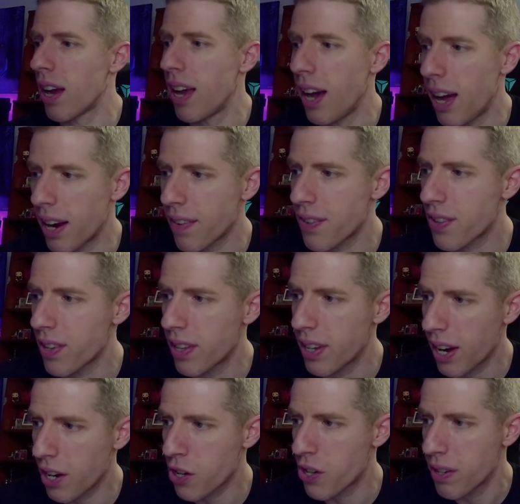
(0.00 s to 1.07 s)
God of
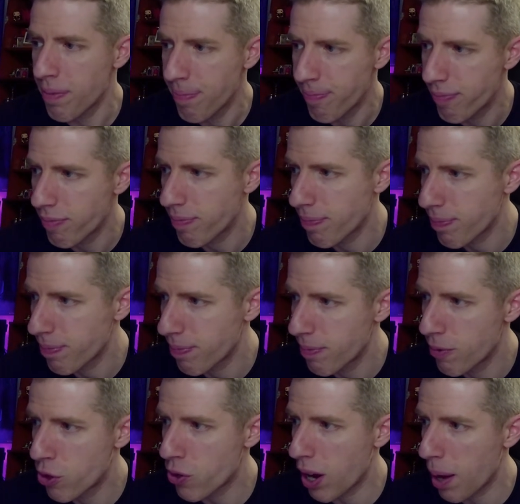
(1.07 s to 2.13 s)
Seduction,
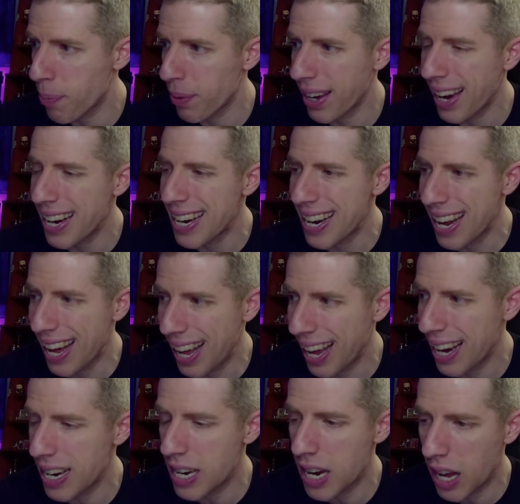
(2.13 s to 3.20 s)
dropping a
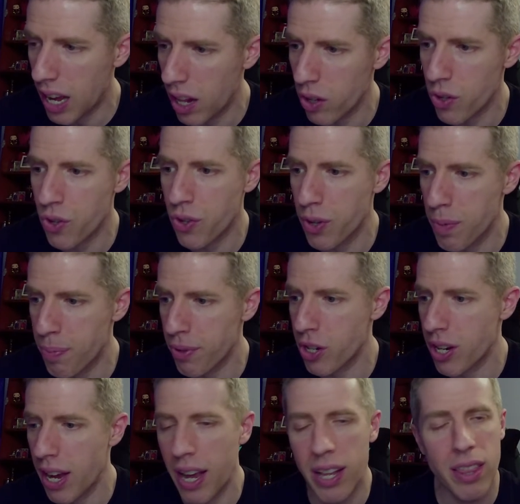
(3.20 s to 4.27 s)
$9 super
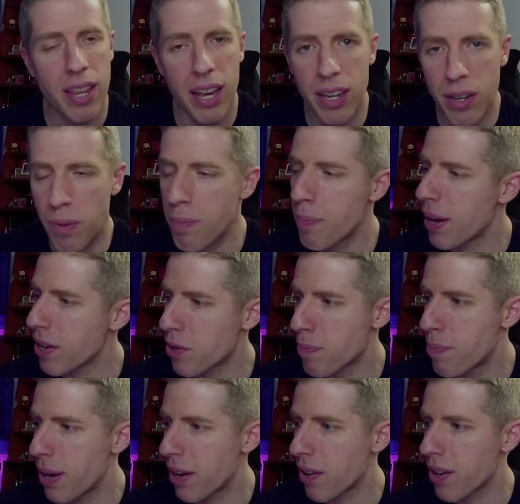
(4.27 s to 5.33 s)
chat. Thank you,
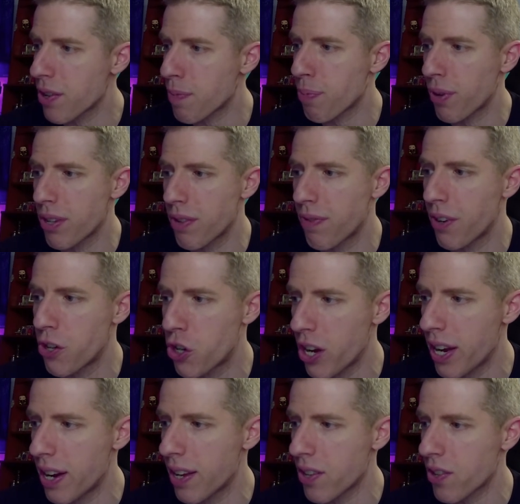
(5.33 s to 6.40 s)
Base Beerus. Prince
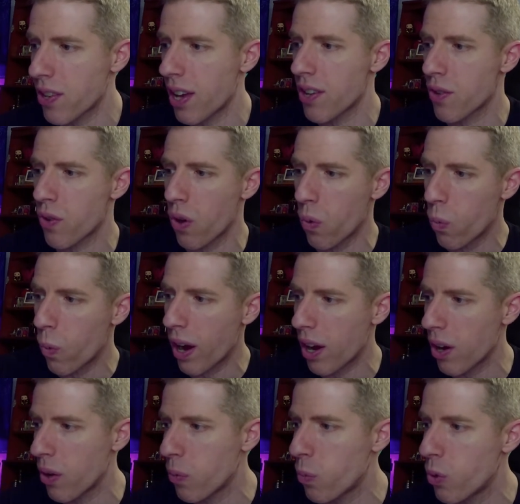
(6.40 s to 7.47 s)
Vegeta says,
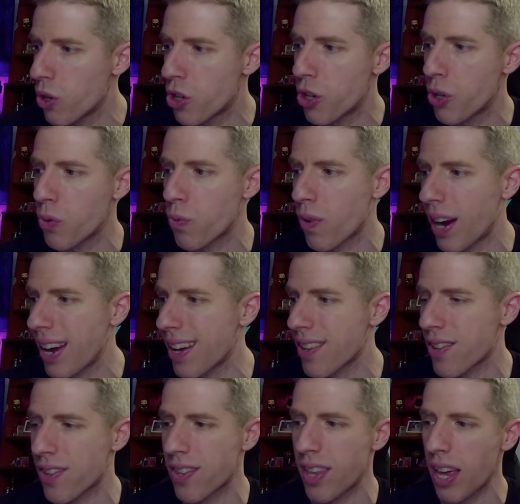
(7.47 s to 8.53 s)
Where would you rank
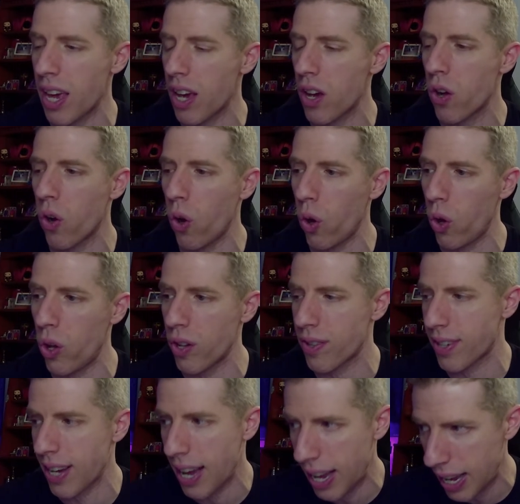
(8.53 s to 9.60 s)
Sting all
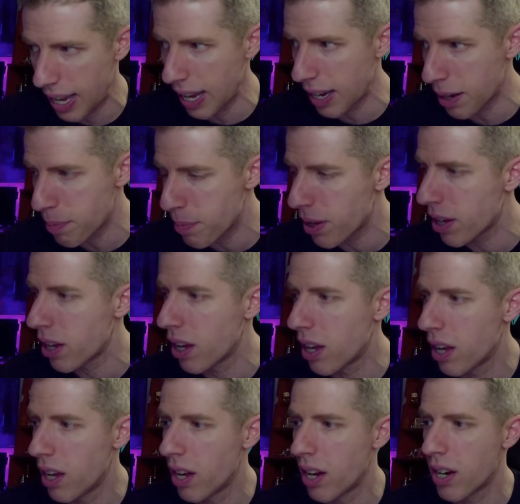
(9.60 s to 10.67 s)
time?
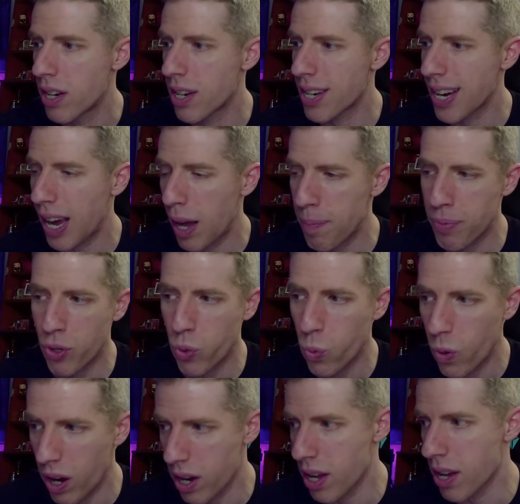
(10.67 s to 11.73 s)
Top
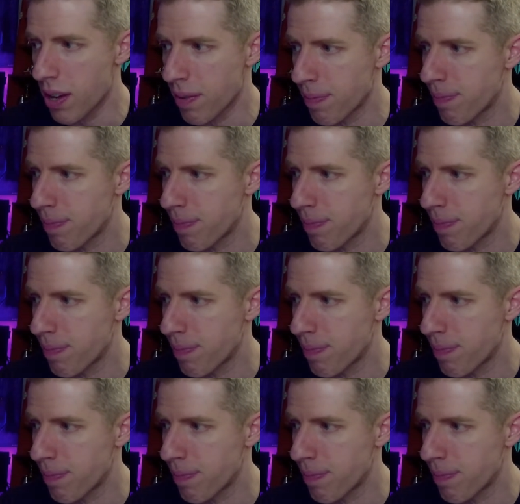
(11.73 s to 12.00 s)
20.